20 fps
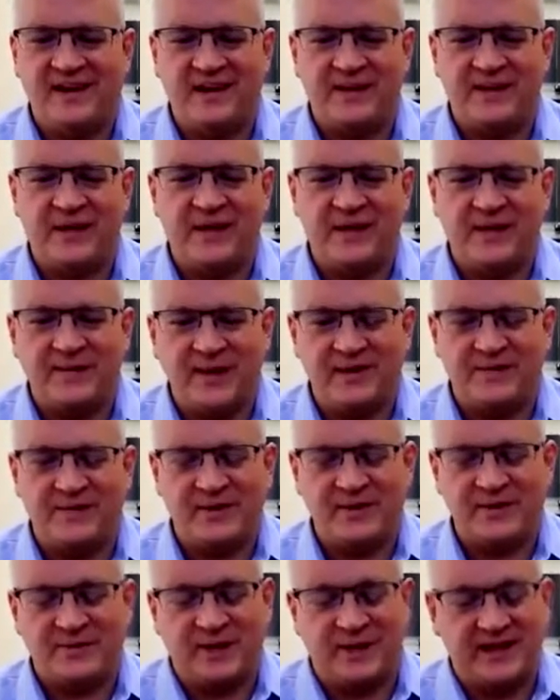talking about the
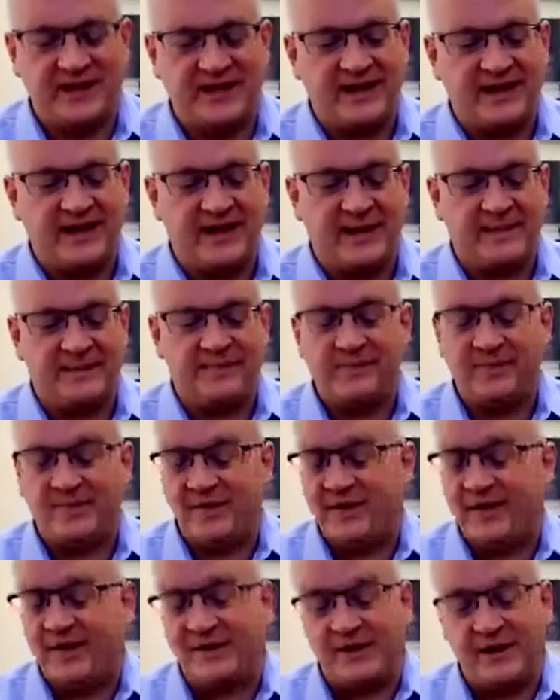bridging market.
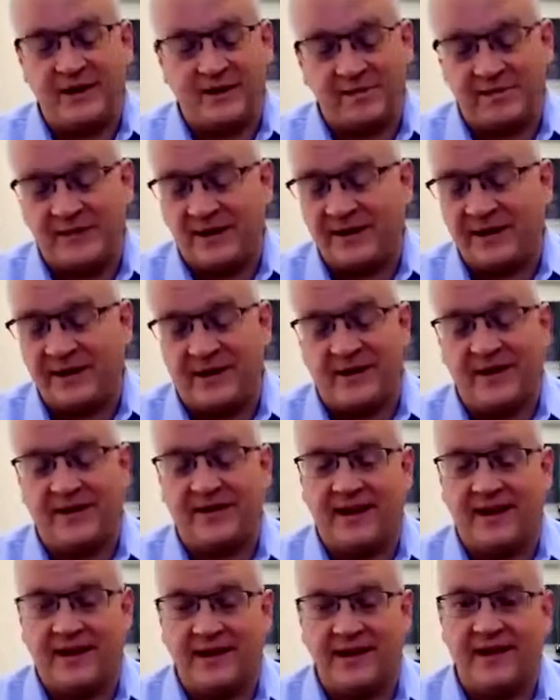This year has been a year
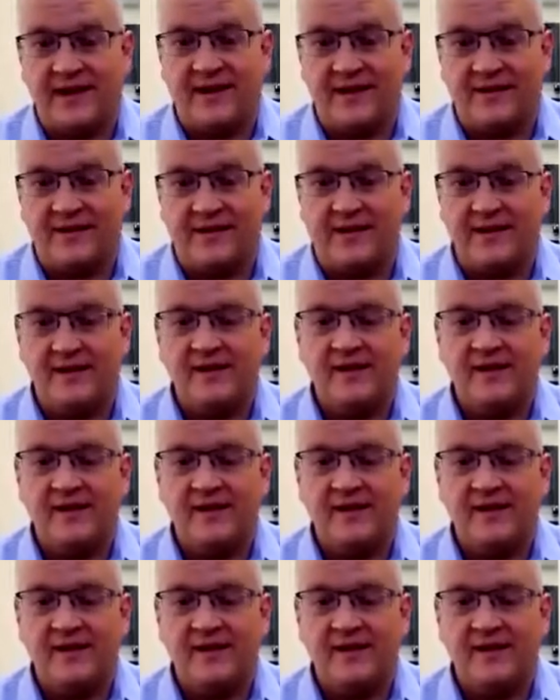unlike any other.